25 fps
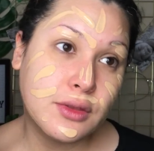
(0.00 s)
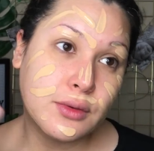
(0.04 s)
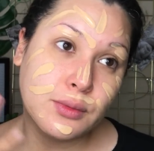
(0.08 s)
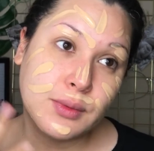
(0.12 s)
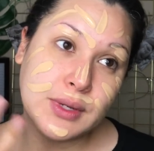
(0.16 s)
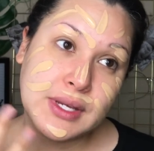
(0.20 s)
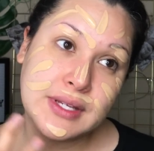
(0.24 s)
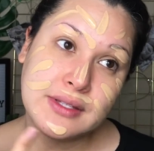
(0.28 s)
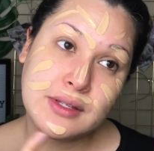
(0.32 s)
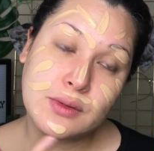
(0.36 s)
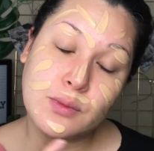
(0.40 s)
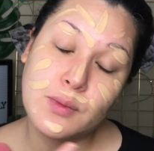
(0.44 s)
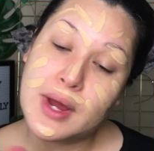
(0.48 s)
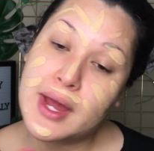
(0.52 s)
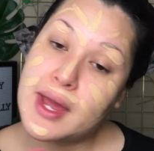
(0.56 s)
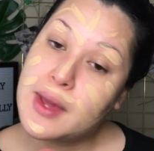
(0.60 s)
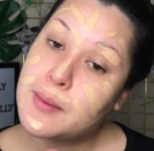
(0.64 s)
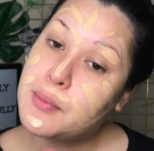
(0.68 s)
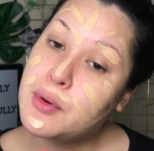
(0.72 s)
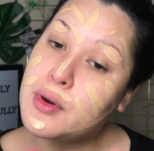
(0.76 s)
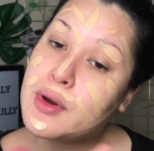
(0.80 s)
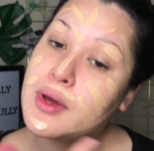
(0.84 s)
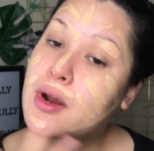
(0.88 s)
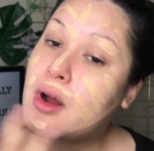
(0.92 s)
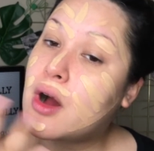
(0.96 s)
reason why I
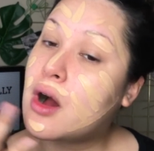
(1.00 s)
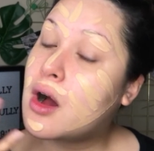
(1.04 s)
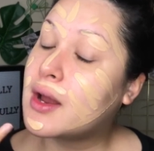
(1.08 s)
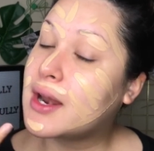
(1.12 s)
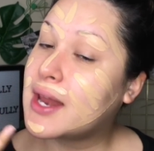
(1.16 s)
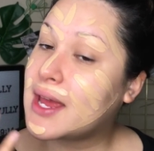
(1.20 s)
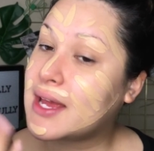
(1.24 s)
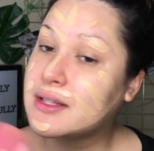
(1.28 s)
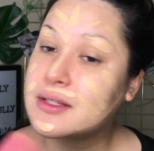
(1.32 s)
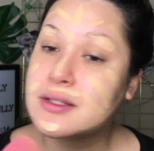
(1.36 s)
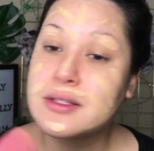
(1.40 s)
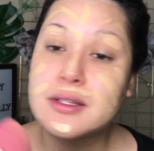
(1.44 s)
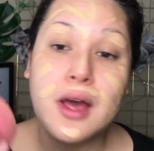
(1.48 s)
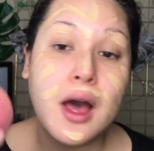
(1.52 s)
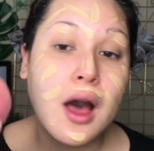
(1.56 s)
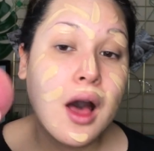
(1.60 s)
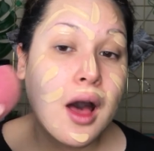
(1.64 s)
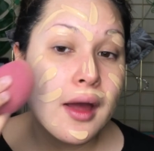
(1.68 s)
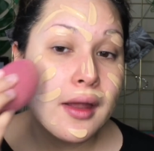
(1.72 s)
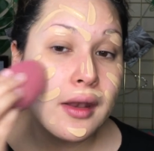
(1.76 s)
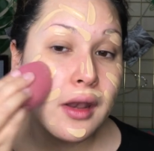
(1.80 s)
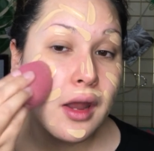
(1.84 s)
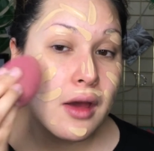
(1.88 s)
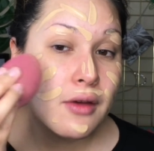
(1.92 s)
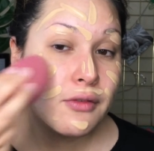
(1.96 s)
put on a
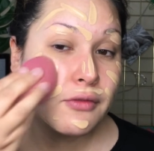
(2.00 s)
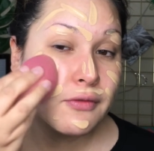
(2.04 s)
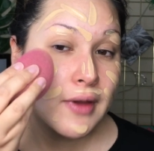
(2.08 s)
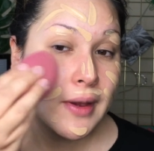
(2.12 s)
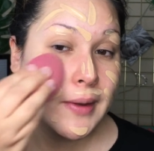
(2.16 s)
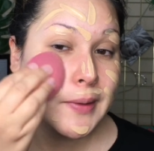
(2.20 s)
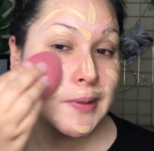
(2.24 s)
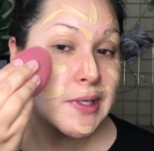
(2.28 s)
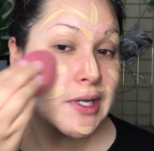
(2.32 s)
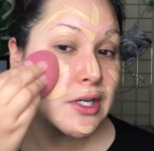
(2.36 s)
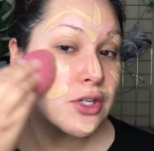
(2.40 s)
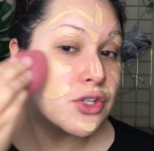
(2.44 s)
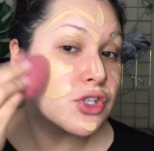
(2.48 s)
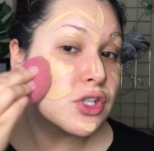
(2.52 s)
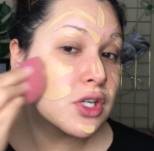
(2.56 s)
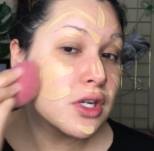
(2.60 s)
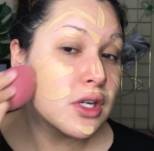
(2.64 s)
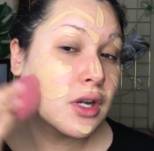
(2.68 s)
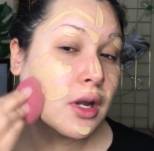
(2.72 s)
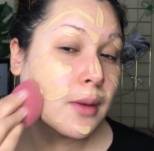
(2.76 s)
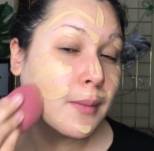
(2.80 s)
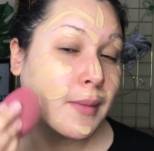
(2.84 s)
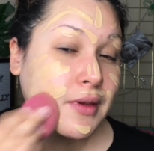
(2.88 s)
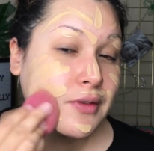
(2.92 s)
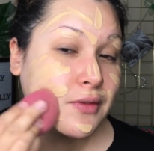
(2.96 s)
ton of foundation
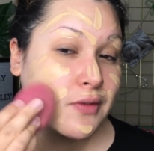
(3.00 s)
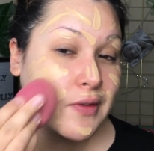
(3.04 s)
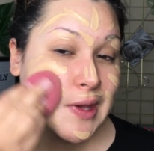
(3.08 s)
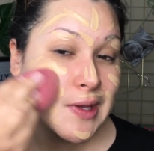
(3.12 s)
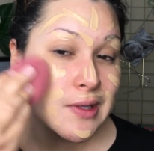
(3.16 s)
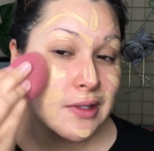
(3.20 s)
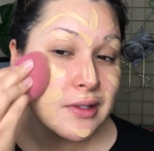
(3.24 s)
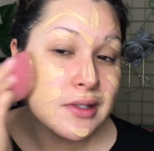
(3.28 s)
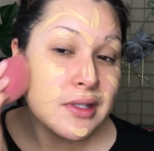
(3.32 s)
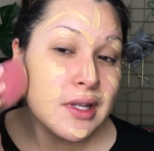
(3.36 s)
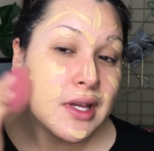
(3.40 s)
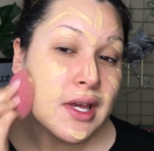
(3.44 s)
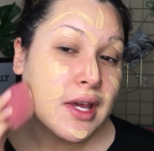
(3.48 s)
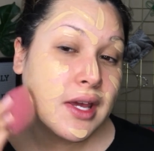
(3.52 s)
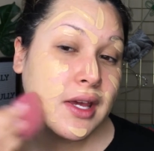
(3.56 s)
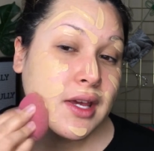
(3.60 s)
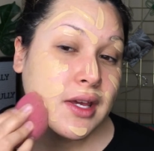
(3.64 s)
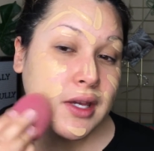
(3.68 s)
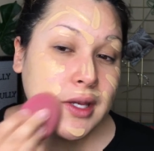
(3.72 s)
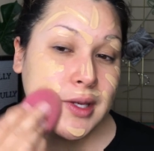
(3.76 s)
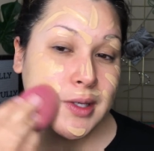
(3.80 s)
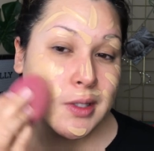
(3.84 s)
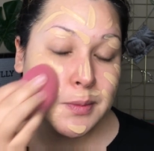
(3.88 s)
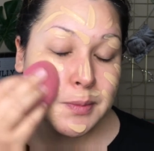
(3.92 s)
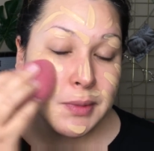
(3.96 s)
on my face
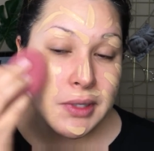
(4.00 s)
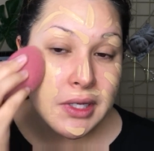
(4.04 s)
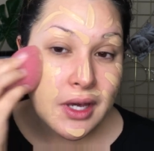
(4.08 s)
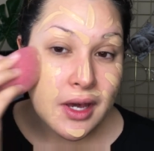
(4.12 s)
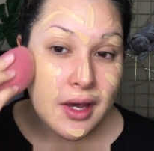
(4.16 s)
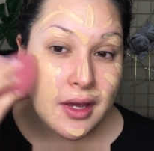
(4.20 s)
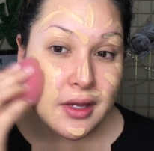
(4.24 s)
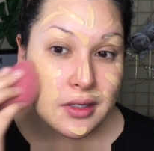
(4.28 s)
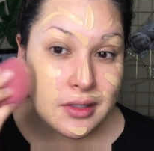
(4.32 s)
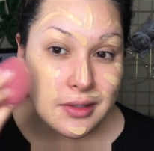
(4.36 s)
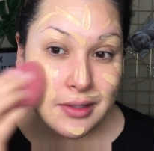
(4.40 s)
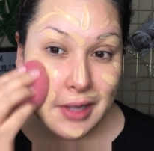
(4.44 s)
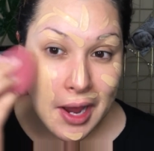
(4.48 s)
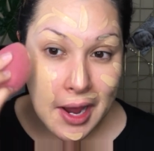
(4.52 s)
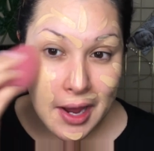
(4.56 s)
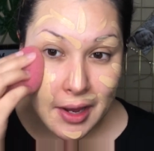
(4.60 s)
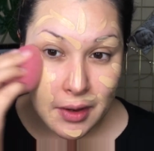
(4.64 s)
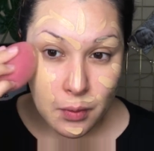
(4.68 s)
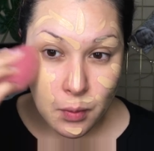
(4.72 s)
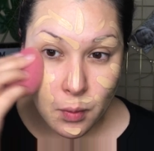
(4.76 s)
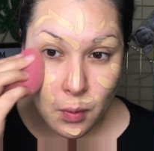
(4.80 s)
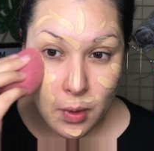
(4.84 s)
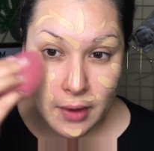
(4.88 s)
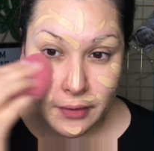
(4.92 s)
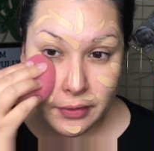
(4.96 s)
is because I
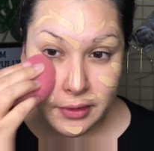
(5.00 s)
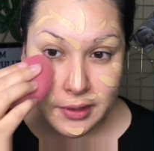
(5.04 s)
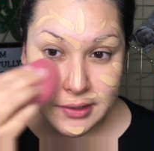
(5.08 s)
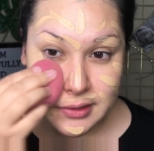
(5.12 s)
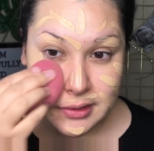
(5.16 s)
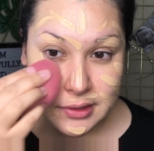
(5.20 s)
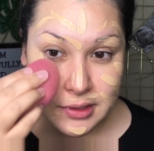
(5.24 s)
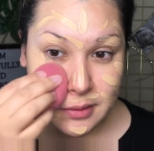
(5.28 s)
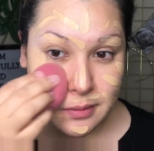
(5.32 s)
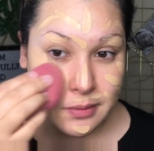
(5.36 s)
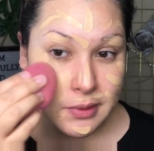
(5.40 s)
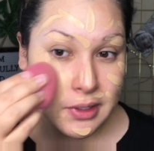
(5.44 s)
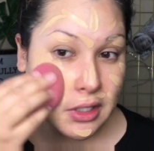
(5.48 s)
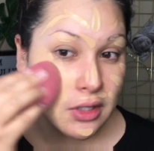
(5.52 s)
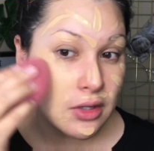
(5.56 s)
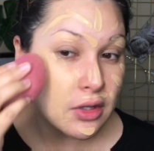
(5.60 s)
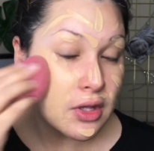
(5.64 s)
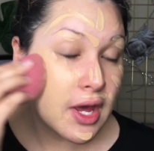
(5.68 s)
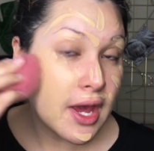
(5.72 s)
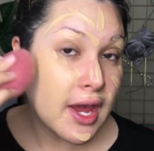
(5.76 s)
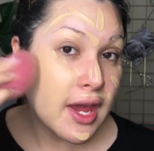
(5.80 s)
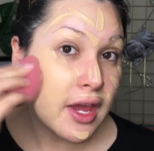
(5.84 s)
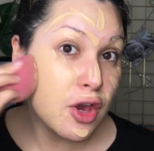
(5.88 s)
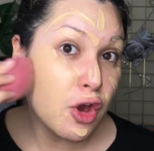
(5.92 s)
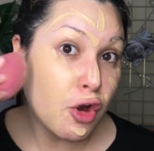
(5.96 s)
want this to be
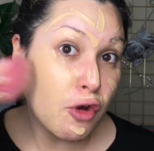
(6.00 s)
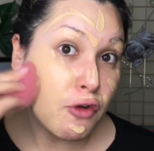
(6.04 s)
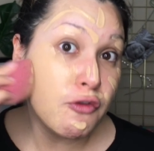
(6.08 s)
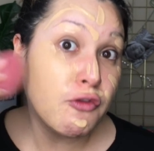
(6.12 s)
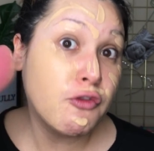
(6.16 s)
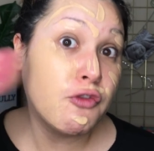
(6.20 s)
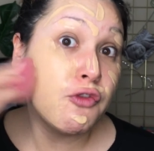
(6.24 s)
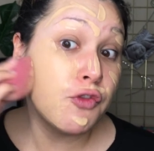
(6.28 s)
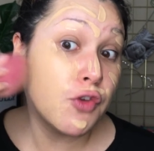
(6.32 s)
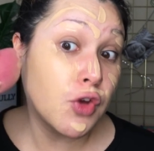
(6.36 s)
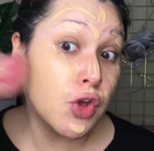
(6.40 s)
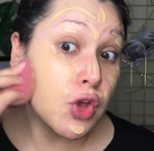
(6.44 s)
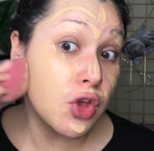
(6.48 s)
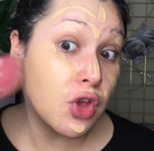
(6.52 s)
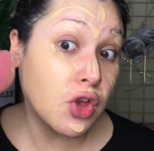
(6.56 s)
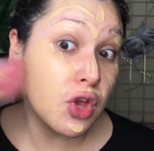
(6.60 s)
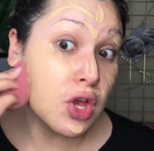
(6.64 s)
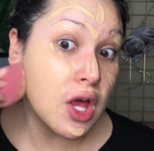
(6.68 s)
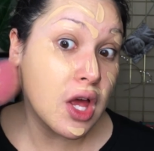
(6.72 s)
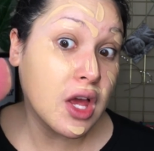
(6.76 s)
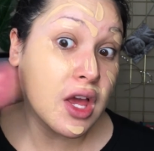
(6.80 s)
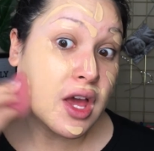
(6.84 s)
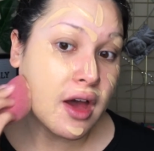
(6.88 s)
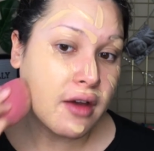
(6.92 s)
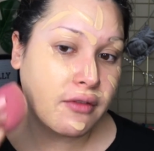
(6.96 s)
like full
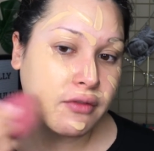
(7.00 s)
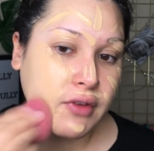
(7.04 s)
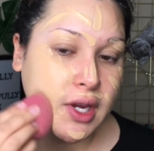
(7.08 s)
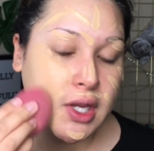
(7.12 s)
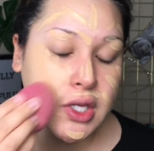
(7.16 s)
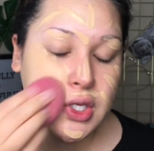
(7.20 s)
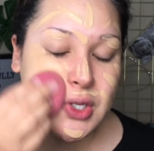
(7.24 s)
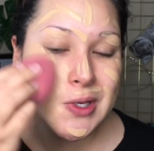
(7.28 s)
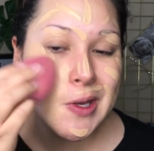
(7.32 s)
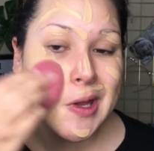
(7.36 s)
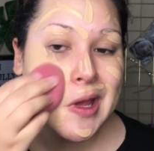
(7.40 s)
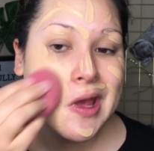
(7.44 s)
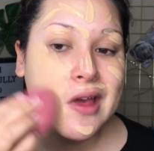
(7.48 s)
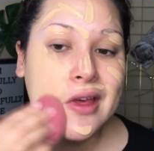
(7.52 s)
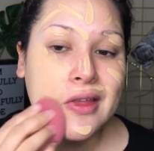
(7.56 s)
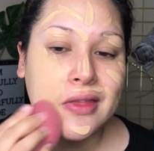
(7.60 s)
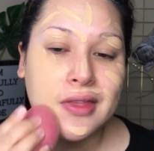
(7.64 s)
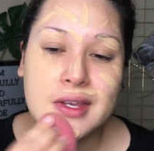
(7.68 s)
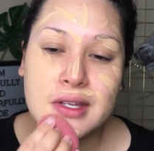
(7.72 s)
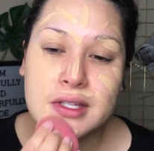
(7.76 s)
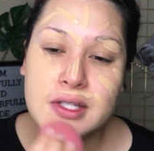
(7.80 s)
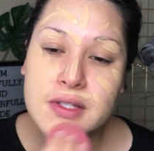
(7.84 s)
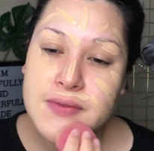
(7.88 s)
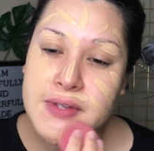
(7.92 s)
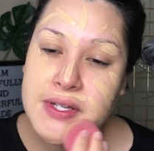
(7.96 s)
coverage.
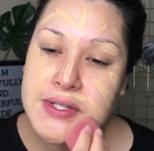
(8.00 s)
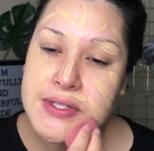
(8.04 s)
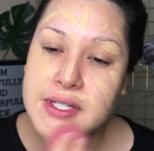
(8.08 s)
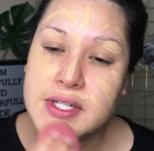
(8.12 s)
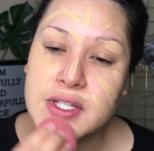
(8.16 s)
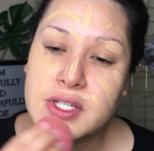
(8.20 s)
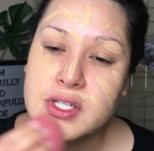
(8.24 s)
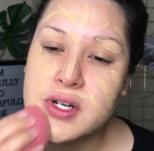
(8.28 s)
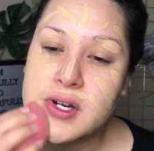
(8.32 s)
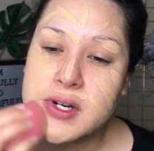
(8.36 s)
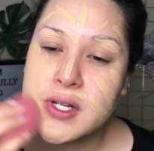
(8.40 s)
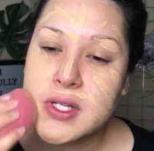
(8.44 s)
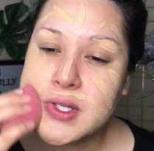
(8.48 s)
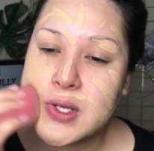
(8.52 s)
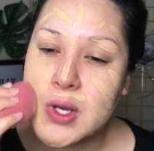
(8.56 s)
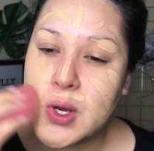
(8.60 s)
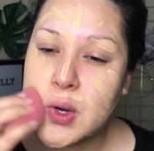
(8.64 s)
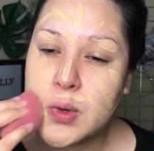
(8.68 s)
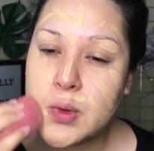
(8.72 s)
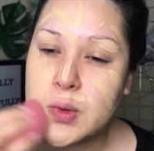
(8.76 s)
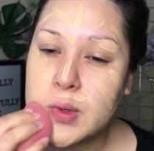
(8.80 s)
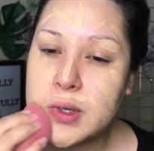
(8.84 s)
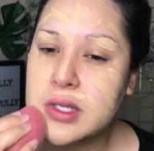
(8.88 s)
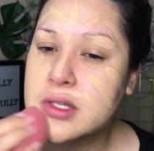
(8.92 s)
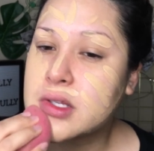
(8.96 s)
This foundation on its
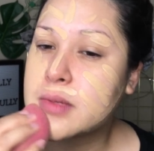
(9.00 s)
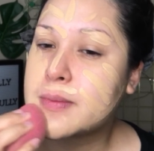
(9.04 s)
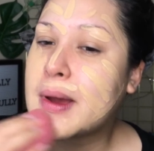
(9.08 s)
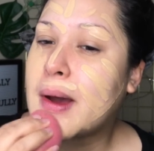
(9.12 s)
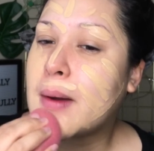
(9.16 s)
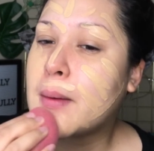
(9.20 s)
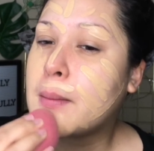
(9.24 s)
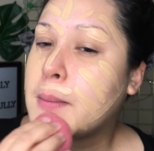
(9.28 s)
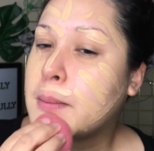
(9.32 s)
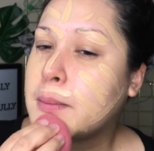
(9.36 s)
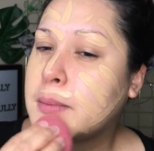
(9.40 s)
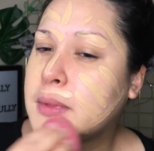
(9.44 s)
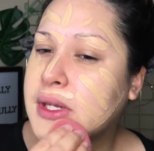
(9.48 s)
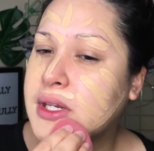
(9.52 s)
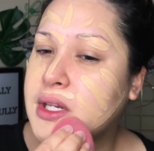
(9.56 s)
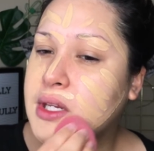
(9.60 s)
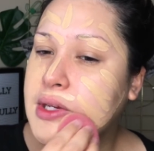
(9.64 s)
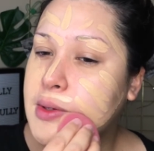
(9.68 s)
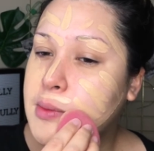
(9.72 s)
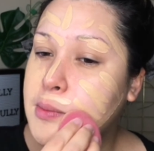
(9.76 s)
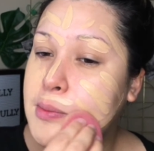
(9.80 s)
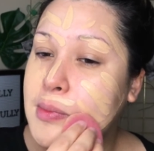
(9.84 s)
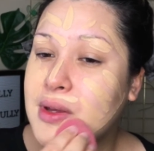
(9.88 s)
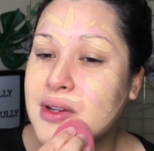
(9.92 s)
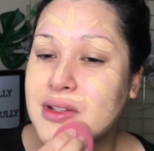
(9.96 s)
own is about
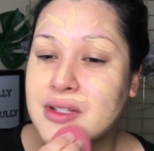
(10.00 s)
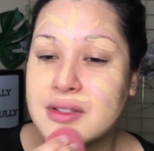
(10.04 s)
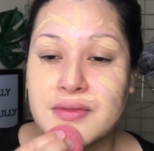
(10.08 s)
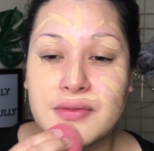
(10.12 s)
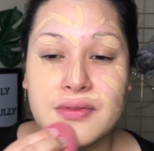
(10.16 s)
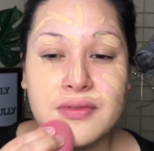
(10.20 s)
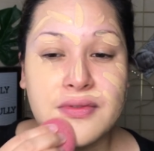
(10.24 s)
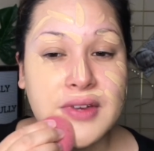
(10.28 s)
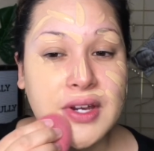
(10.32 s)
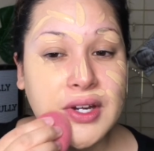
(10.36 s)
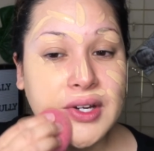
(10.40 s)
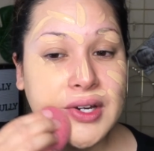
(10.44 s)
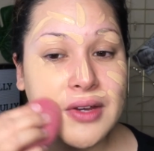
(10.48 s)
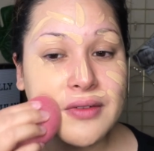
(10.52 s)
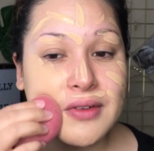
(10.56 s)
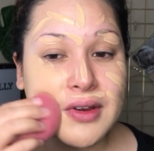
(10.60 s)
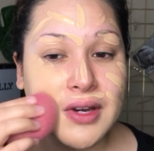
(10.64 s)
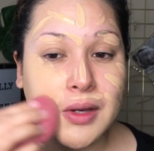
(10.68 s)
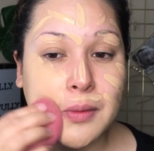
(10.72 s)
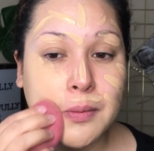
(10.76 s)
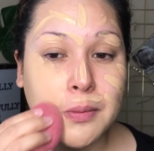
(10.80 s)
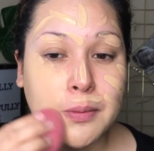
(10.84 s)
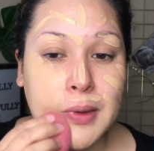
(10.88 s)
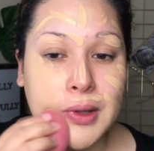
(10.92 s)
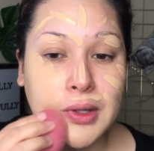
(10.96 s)
medium, but it's very,
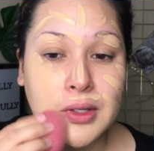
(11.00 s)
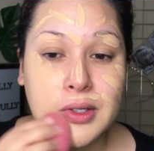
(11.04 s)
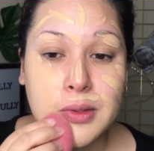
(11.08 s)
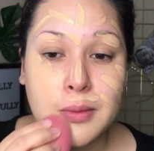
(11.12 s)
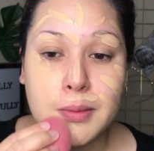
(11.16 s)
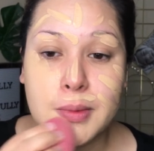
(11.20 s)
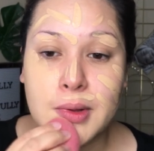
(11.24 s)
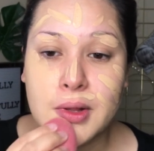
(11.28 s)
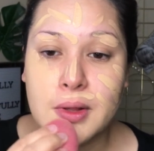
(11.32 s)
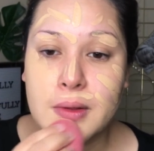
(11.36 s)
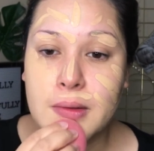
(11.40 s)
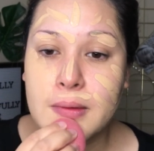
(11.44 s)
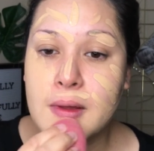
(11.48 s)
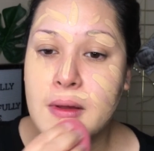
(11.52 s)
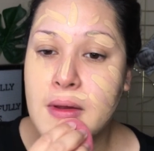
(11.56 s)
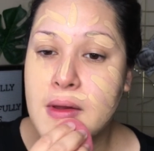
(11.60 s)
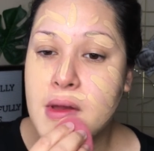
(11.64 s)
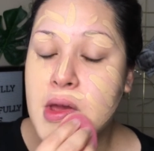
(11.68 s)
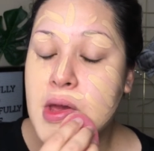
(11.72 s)
very buildable.